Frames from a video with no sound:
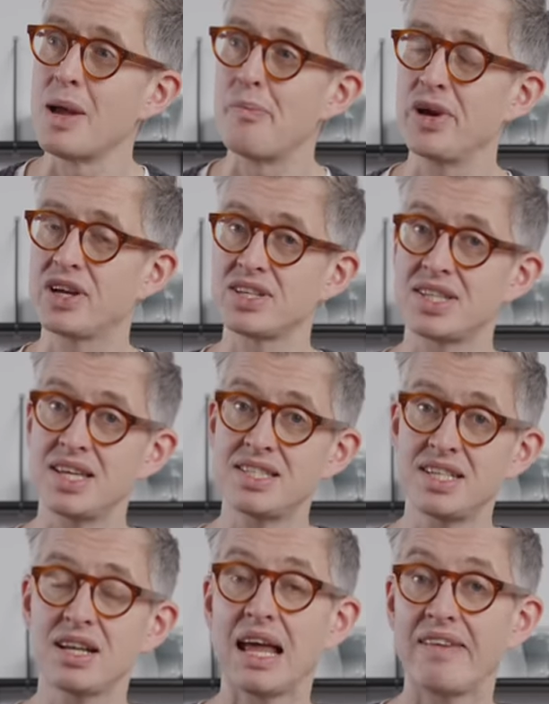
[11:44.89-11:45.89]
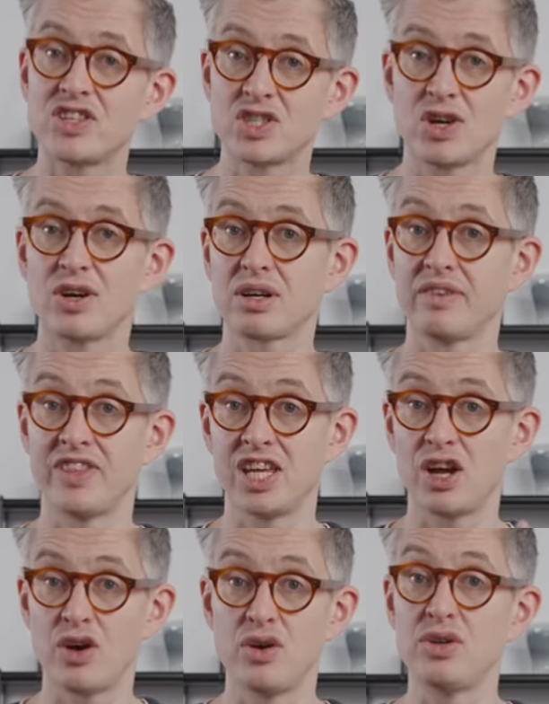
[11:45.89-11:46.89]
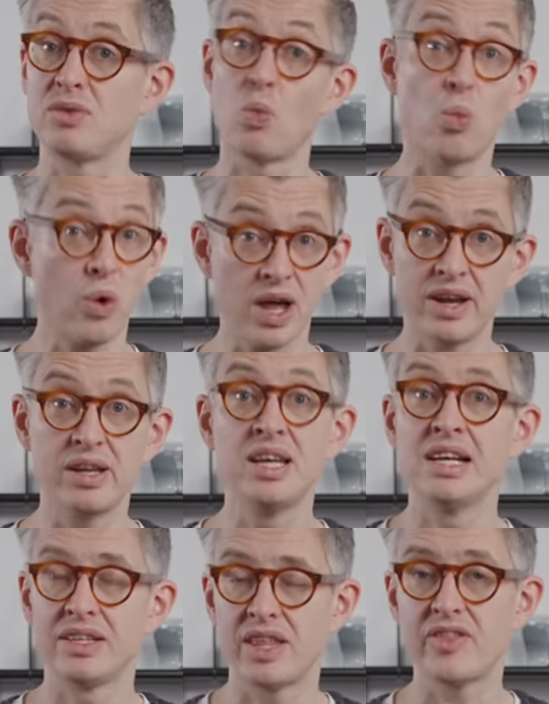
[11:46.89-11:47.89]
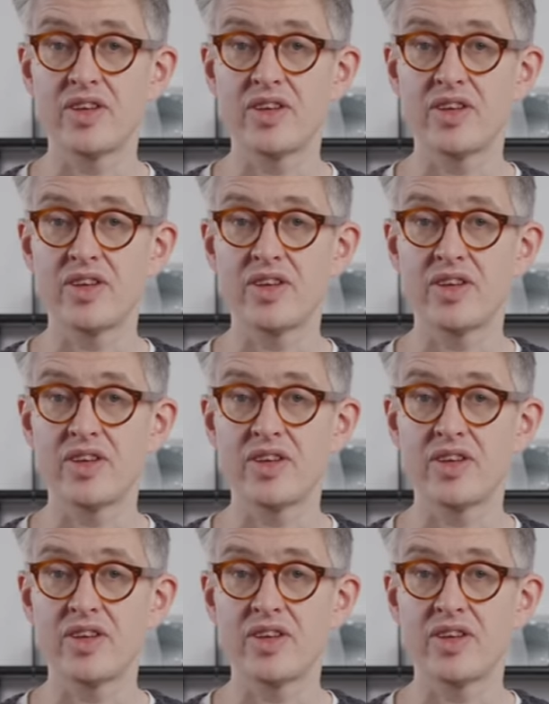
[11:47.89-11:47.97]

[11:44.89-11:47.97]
because they still have stock of the Ode 1 that